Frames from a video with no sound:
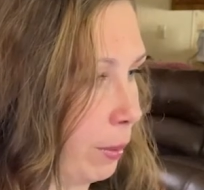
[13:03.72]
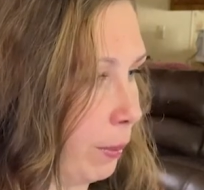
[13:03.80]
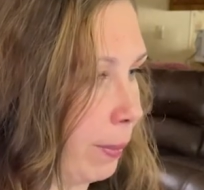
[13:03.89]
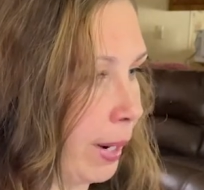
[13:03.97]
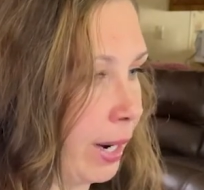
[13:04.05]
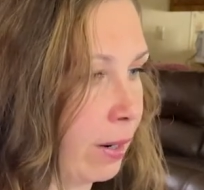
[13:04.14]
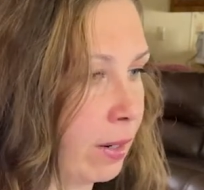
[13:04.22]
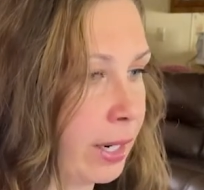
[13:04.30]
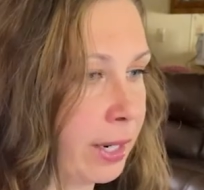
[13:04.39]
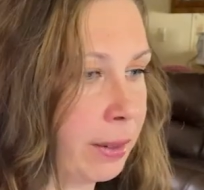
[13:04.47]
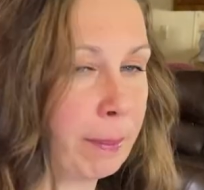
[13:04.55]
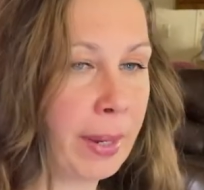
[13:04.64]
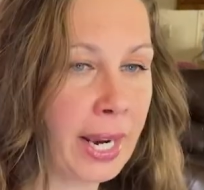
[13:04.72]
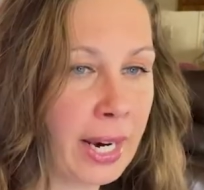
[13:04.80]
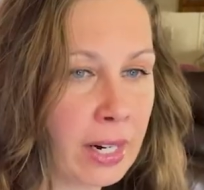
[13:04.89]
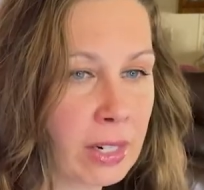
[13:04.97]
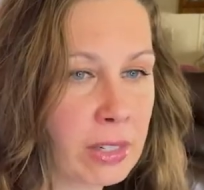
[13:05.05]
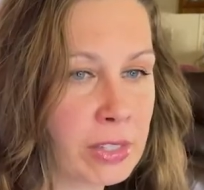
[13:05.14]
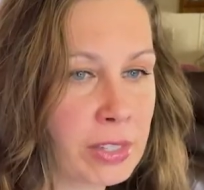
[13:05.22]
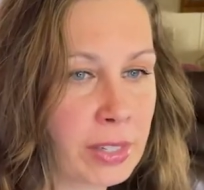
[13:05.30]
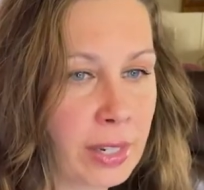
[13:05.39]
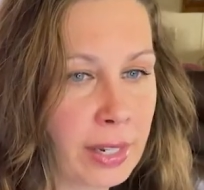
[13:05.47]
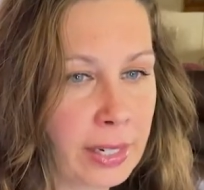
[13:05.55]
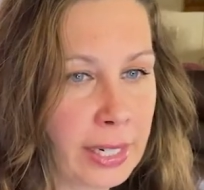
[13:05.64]
Pair in pairs.
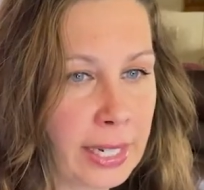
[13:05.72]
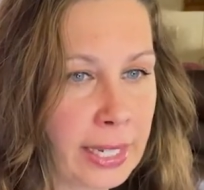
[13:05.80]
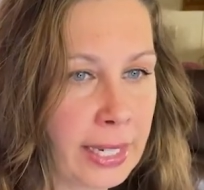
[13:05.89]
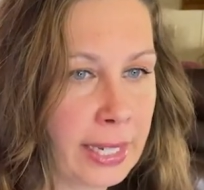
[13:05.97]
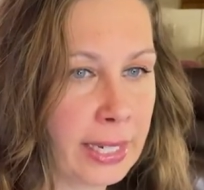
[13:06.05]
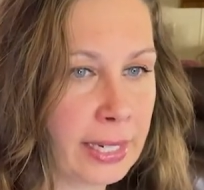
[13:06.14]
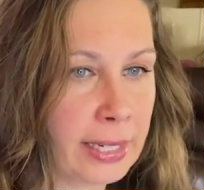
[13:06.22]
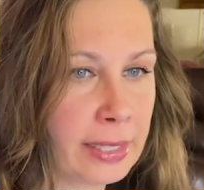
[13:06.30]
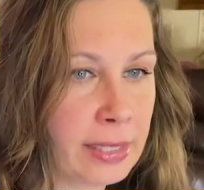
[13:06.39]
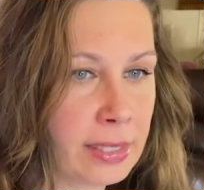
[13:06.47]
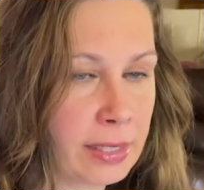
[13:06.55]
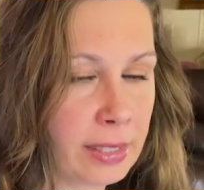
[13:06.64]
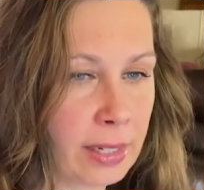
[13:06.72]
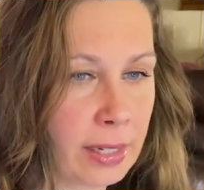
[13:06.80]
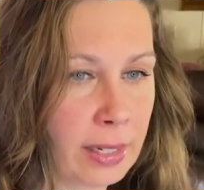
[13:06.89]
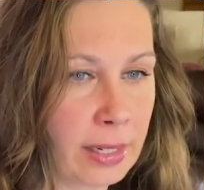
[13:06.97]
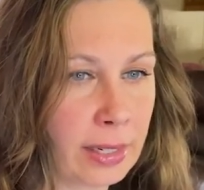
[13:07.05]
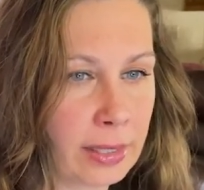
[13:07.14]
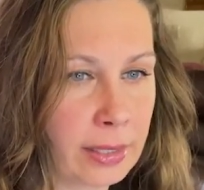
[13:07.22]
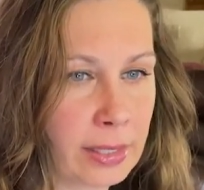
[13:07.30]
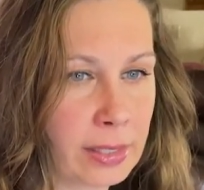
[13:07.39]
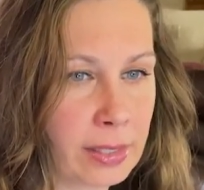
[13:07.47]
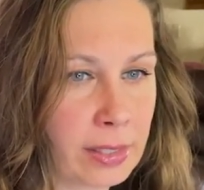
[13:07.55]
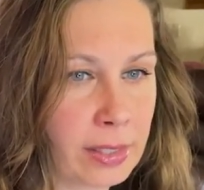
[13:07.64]
And
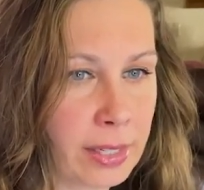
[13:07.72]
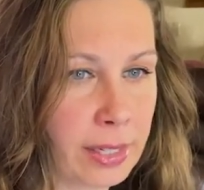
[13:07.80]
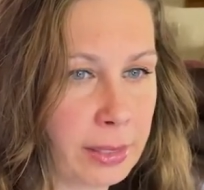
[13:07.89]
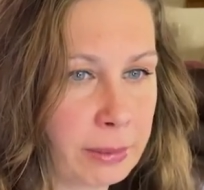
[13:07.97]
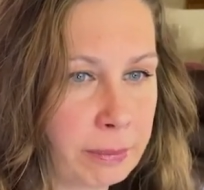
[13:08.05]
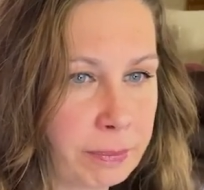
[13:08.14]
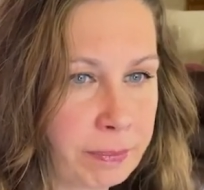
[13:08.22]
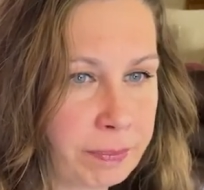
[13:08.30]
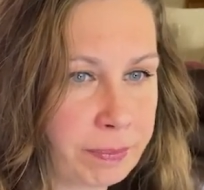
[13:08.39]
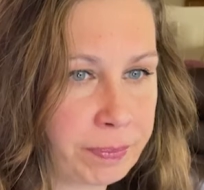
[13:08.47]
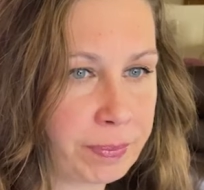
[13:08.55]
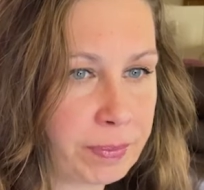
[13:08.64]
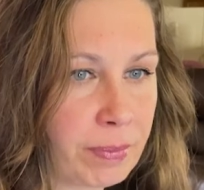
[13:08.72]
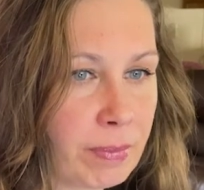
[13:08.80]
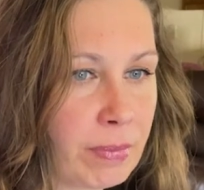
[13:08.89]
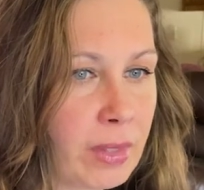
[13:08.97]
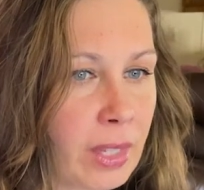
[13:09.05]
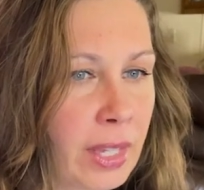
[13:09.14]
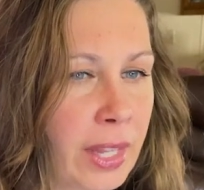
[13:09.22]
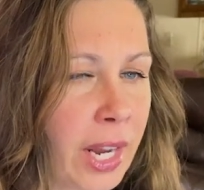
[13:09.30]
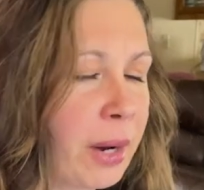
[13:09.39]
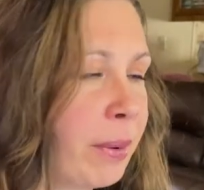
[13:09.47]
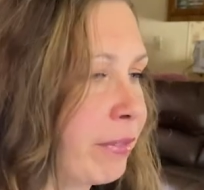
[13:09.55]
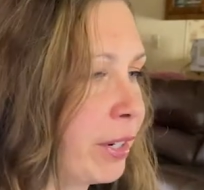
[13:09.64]
let's see. And then
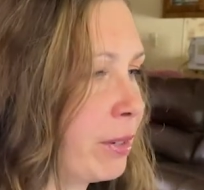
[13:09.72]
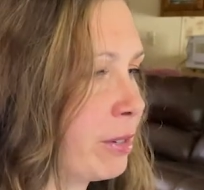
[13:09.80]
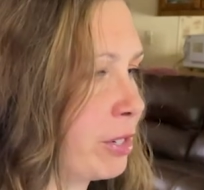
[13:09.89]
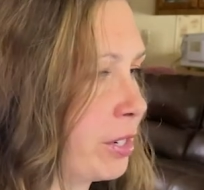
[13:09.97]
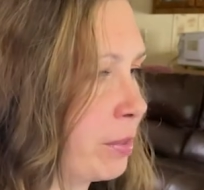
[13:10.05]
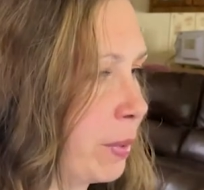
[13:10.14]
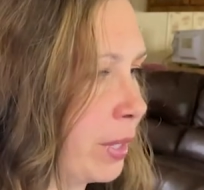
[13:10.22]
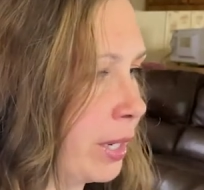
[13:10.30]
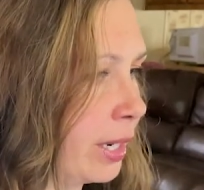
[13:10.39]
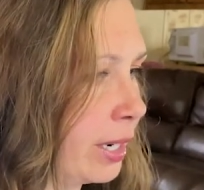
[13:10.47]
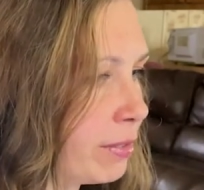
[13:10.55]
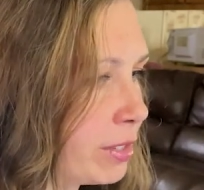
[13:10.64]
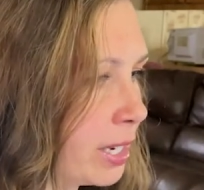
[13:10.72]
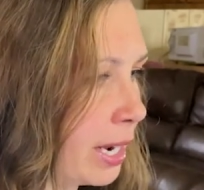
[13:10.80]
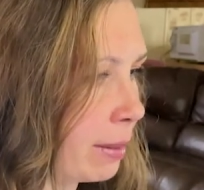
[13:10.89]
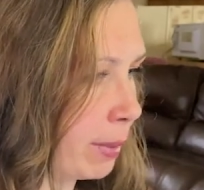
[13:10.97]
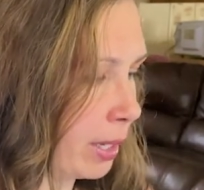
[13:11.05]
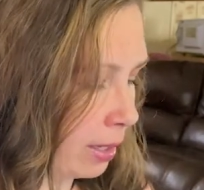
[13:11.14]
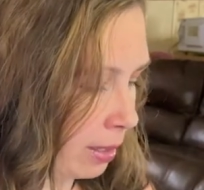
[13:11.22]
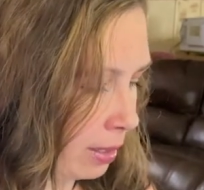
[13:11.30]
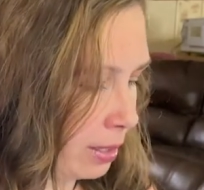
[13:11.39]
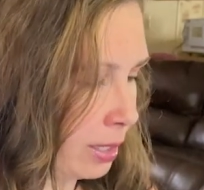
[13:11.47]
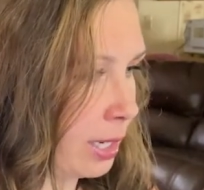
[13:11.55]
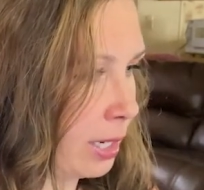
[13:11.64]
all we have to do is just put an if
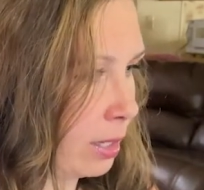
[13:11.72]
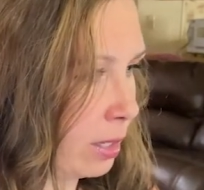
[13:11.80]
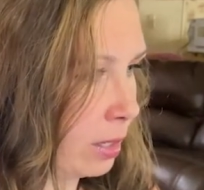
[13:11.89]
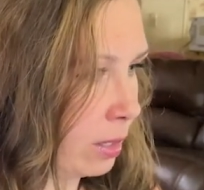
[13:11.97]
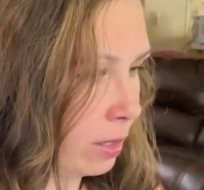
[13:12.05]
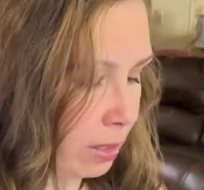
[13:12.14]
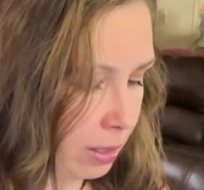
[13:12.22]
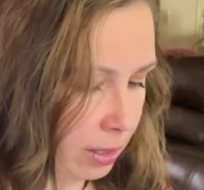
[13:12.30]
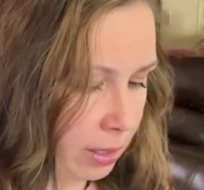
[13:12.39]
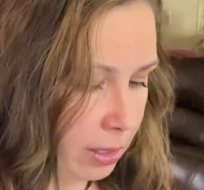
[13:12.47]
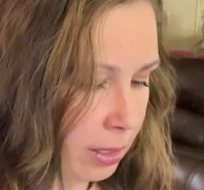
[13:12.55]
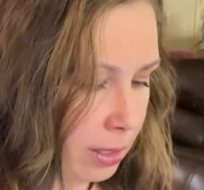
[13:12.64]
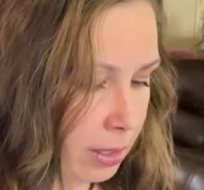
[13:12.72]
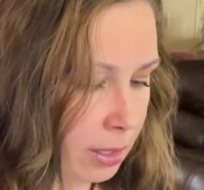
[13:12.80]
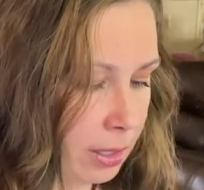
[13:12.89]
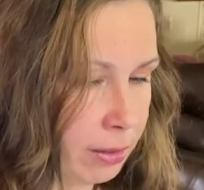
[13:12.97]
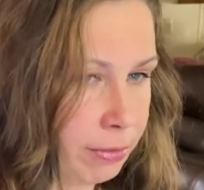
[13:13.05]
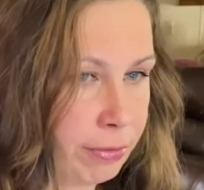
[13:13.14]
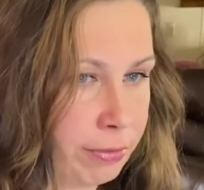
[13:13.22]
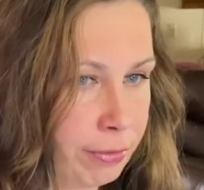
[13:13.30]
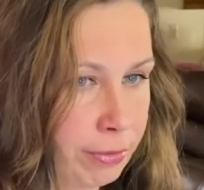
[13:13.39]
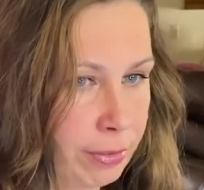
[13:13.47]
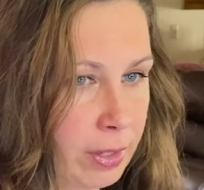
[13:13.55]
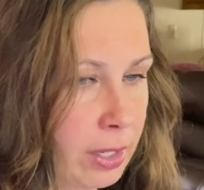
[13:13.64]
statement here.
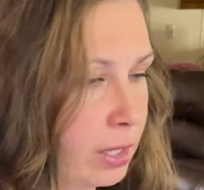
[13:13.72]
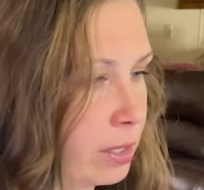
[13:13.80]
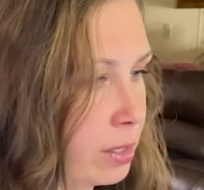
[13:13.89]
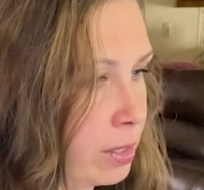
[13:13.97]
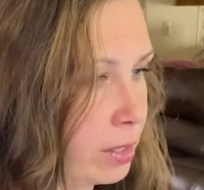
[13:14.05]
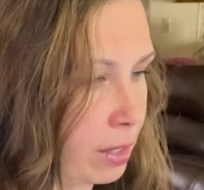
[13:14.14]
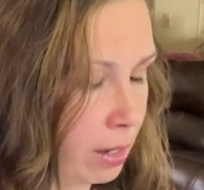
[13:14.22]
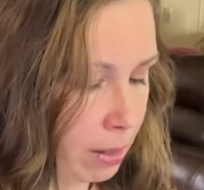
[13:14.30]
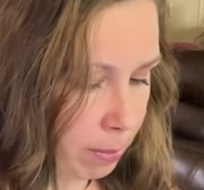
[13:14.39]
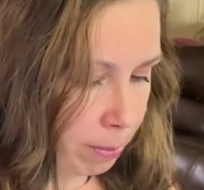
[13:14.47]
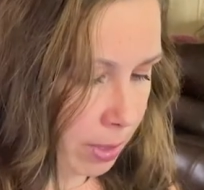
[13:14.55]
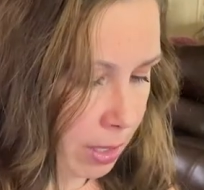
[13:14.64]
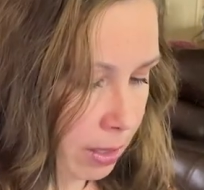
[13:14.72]
If sum